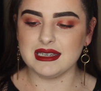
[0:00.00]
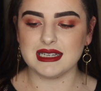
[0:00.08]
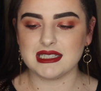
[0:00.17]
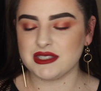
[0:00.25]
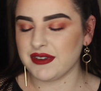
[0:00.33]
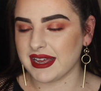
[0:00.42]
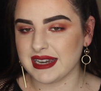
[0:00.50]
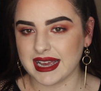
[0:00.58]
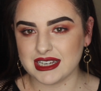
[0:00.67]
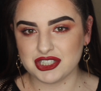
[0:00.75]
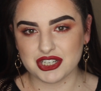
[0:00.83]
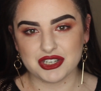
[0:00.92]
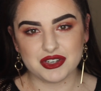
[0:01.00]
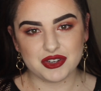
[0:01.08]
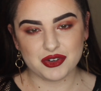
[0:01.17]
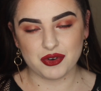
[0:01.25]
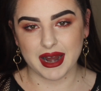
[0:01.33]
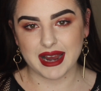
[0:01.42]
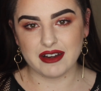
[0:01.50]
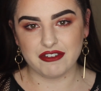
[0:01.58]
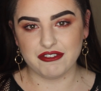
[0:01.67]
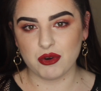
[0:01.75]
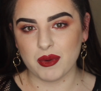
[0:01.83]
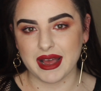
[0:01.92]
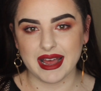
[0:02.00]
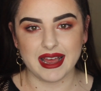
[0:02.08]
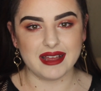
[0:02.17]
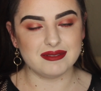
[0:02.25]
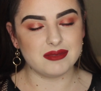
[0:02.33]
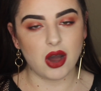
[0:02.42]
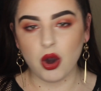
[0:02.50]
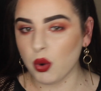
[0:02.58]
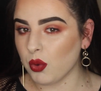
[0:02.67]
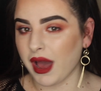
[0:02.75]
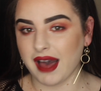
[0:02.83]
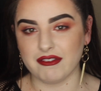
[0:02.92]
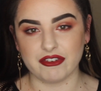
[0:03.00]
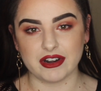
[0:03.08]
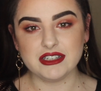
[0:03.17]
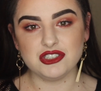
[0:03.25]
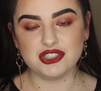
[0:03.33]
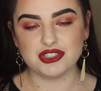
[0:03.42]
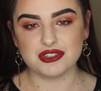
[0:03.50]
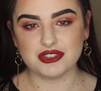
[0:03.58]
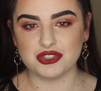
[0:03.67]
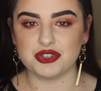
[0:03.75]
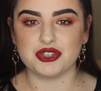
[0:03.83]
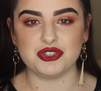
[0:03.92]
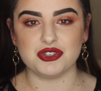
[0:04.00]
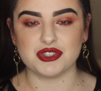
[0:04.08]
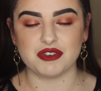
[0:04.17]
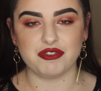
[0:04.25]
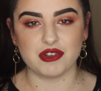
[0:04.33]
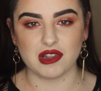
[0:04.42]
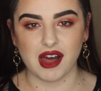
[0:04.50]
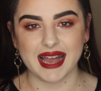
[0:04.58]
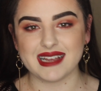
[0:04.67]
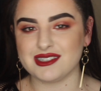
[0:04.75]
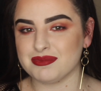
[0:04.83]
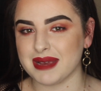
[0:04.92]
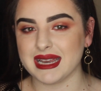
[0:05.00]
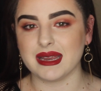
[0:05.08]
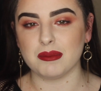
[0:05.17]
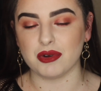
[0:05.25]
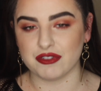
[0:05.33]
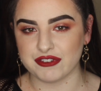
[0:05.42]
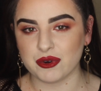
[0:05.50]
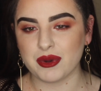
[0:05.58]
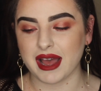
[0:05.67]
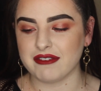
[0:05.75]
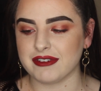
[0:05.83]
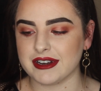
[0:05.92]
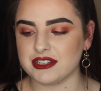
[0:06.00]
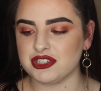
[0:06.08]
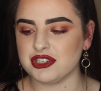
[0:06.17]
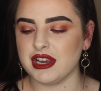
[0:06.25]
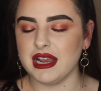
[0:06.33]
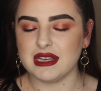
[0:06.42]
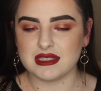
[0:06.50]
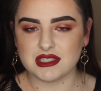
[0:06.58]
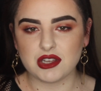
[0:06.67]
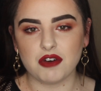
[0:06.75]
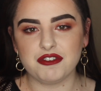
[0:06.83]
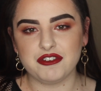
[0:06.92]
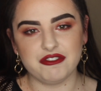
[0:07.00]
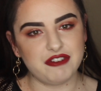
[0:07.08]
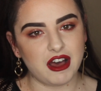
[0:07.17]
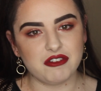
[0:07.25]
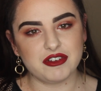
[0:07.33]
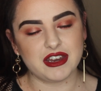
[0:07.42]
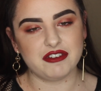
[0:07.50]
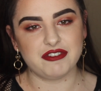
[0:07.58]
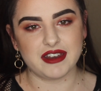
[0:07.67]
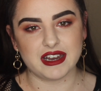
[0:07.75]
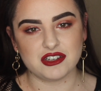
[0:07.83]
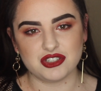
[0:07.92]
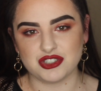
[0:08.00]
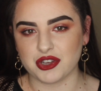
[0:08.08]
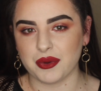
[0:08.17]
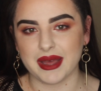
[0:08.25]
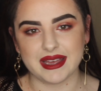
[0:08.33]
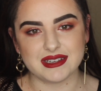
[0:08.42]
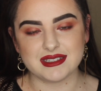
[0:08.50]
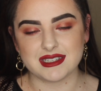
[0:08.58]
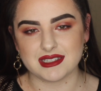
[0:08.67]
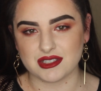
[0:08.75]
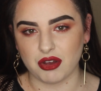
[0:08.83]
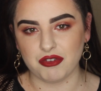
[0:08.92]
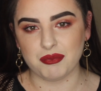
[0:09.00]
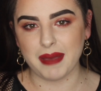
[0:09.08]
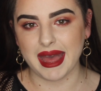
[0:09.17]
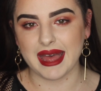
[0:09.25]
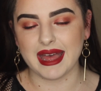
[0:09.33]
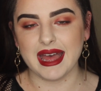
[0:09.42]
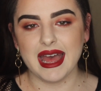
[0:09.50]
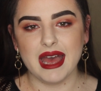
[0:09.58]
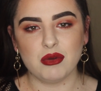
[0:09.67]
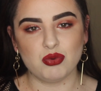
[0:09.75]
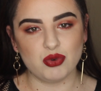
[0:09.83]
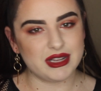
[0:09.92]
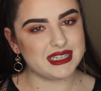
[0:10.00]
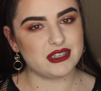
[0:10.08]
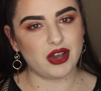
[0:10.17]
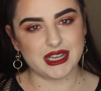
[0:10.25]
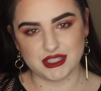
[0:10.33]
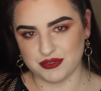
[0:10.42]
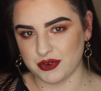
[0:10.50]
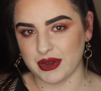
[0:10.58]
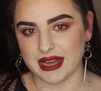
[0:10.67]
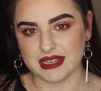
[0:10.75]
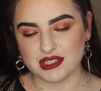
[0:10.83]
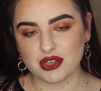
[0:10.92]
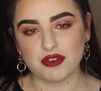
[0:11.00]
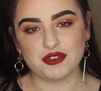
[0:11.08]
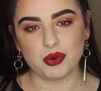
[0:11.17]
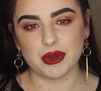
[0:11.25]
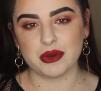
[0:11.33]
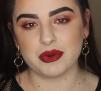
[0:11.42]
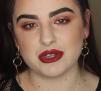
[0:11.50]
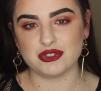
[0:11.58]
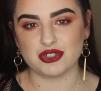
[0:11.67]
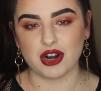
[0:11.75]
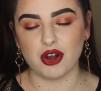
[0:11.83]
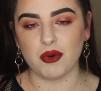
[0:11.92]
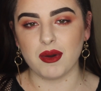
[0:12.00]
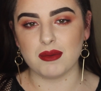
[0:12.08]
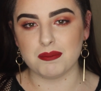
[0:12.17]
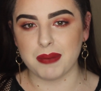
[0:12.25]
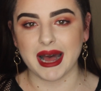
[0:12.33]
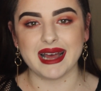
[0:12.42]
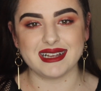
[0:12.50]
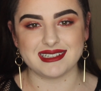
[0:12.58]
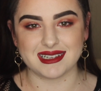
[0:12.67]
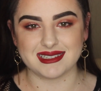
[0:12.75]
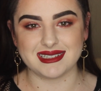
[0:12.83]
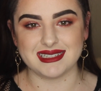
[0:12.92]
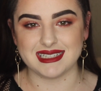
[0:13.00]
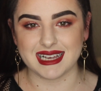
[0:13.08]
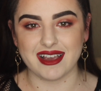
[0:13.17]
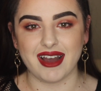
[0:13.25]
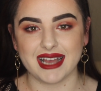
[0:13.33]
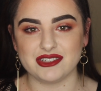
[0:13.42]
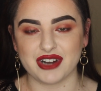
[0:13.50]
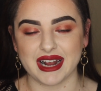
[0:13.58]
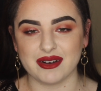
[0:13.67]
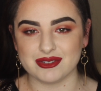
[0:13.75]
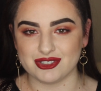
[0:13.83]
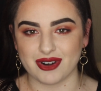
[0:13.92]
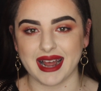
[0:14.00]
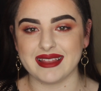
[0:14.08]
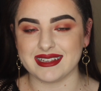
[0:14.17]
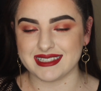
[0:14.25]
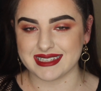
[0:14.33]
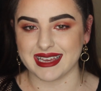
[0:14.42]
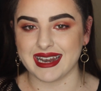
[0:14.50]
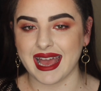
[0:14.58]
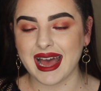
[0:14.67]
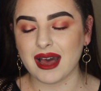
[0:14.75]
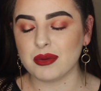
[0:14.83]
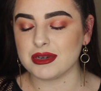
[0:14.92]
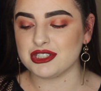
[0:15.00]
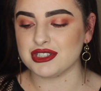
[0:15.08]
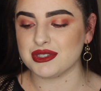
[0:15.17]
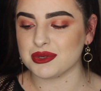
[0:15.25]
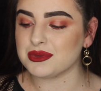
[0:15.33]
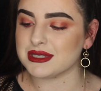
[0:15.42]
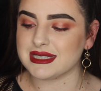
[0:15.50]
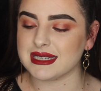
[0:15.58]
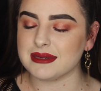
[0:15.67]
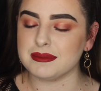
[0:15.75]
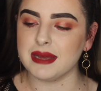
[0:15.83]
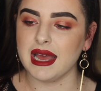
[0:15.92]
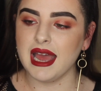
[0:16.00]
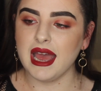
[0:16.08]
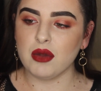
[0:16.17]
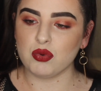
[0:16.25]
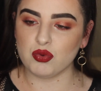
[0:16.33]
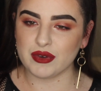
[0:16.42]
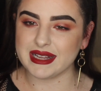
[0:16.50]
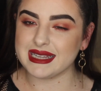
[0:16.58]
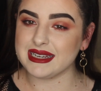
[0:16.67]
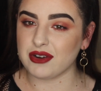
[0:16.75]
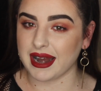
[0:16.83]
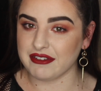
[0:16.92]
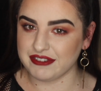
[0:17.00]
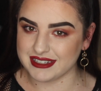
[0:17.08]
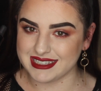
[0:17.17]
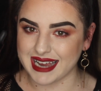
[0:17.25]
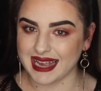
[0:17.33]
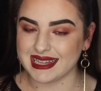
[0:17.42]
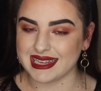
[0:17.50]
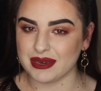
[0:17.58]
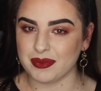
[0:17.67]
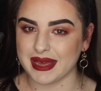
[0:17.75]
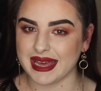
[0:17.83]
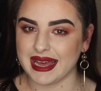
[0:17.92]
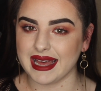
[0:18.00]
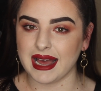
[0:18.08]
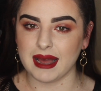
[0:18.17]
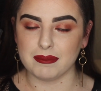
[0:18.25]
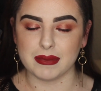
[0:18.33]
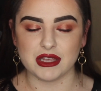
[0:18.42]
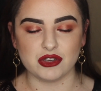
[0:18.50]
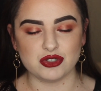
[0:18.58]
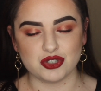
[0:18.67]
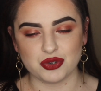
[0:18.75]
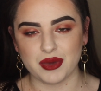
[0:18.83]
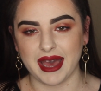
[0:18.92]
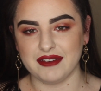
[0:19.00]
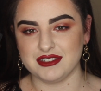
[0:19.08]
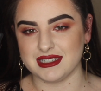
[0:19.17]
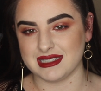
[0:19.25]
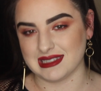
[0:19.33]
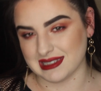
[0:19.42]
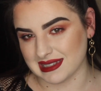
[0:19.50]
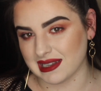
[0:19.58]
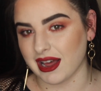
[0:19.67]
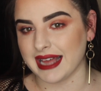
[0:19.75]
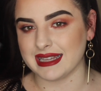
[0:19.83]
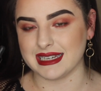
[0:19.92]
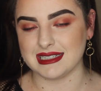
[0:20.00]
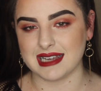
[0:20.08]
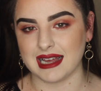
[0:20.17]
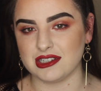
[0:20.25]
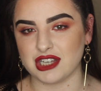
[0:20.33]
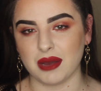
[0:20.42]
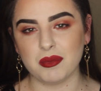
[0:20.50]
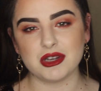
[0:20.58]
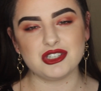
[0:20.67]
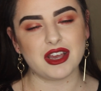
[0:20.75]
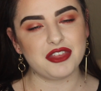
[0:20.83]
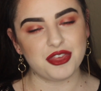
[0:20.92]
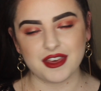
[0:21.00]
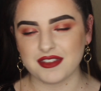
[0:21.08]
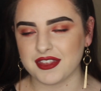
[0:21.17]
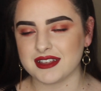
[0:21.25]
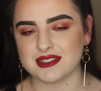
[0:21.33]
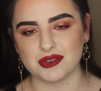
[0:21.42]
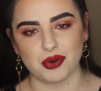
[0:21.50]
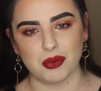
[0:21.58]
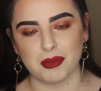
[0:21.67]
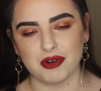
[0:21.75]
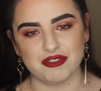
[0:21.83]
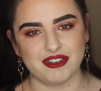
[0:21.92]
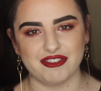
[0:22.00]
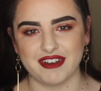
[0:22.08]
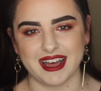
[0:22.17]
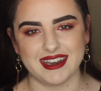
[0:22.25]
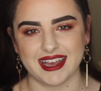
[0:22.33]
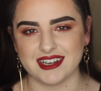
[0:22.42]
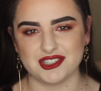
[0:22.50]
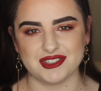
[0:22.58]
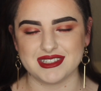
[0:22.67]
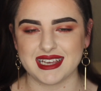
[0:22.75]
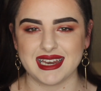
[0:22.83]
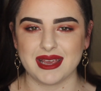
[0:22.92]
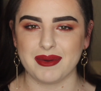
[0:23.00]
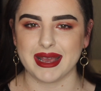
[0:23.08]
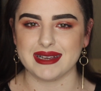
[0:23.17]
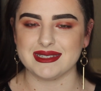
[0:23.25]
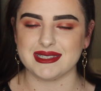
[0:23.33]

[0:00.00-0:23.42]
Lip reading: NYX foundation, great for all coverage. You can use it for light, medium or full coverage. Soft velvety finish, so it is a soft matte. Really nice for soft oil control, but it doesn't dehydrate or dry the skin out, which is awesome. Really great for daily wear. You do have to slightly touch up, which I think that's normal for foundations anyway.